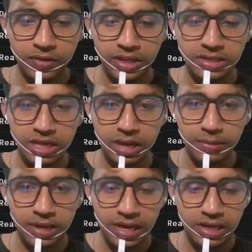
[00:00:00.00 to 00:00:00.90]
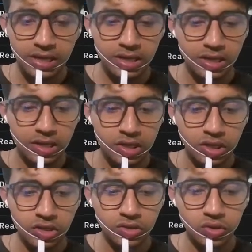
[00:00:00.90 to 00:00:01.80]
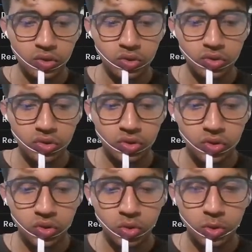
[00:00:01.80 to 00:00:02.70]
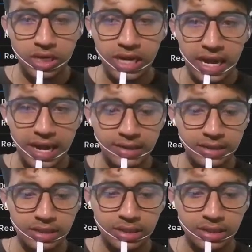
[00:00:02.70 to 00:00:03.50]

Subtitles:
fetch API is used to get